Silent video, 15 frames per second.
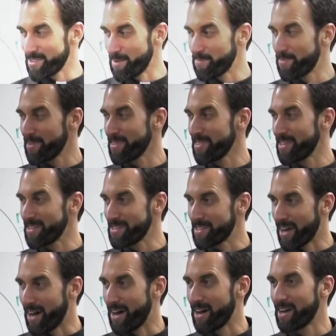something that
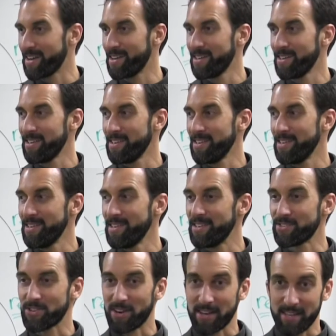God
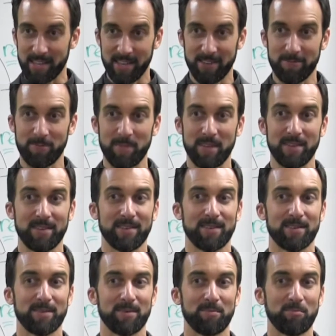is going to give me
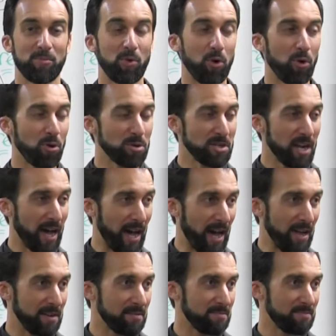or not